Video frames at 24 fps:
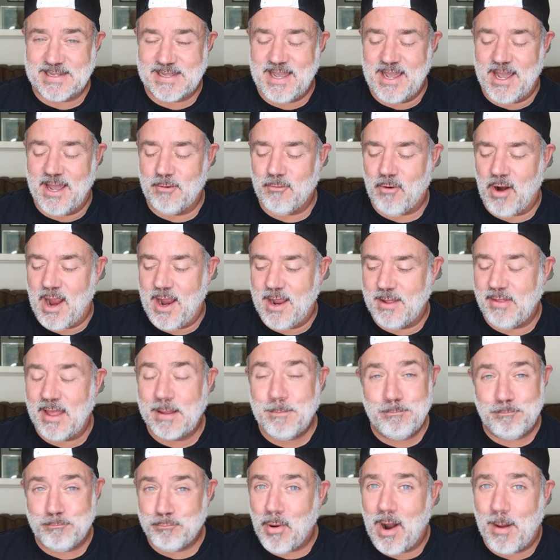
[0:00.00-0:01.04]
as a kid, right?
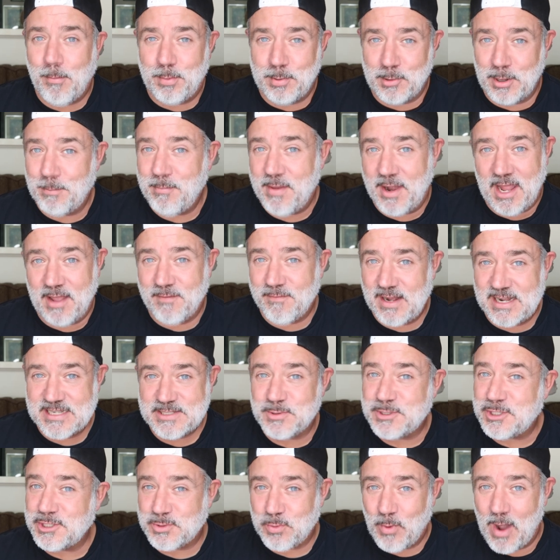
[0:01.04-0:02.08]
Like probably many of
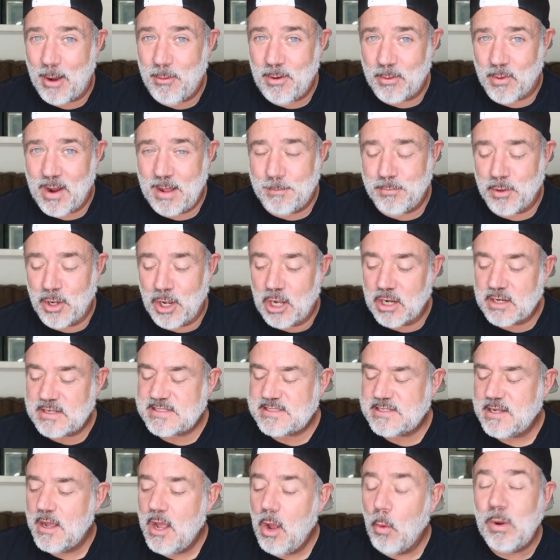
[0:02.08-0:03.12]
us, which is why we read books.
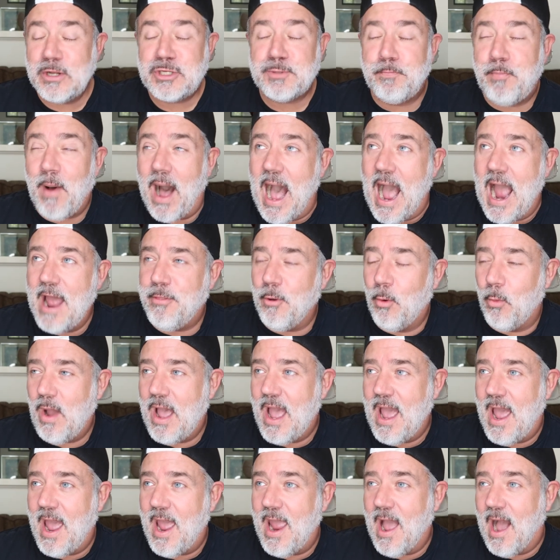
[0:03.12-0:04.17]
Which by the
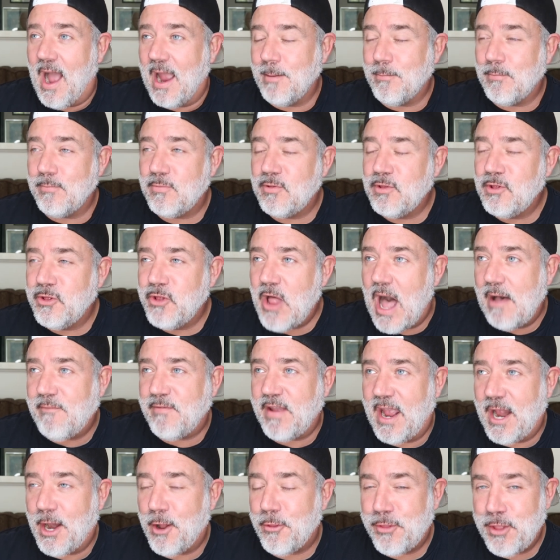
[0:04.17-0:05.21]
way, I am
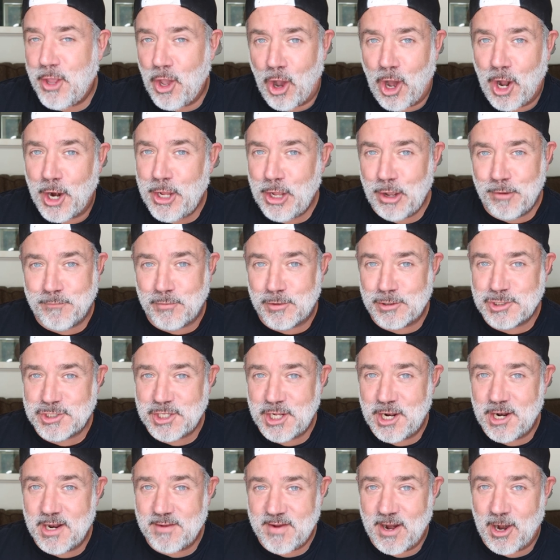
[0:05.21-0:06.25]
loving the audio
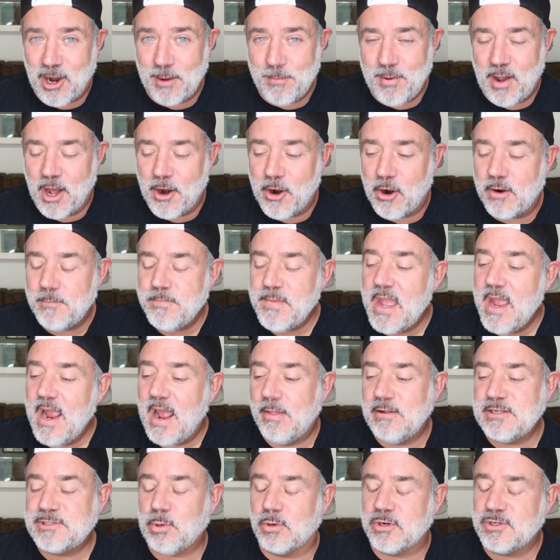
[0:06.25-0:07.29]
version of Harry Potter
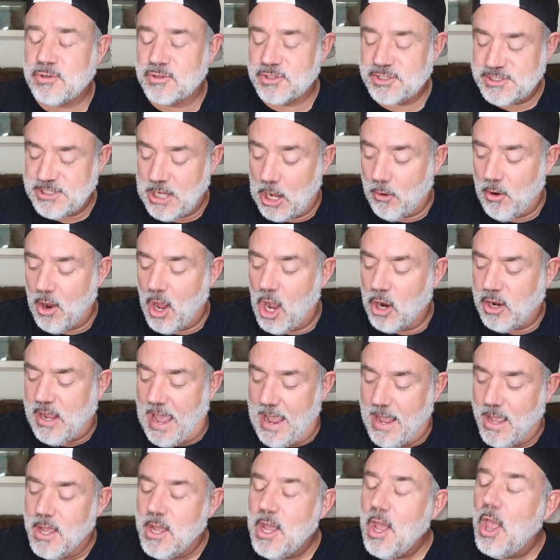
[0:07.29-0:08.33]
and the Sorcerer's Stone.
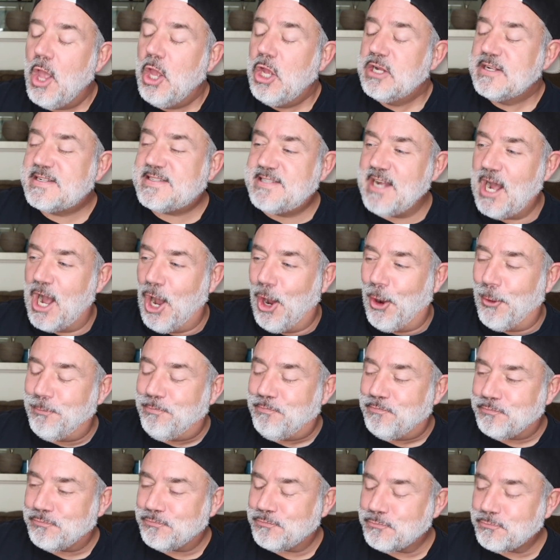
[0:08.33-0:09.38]
Okay, so I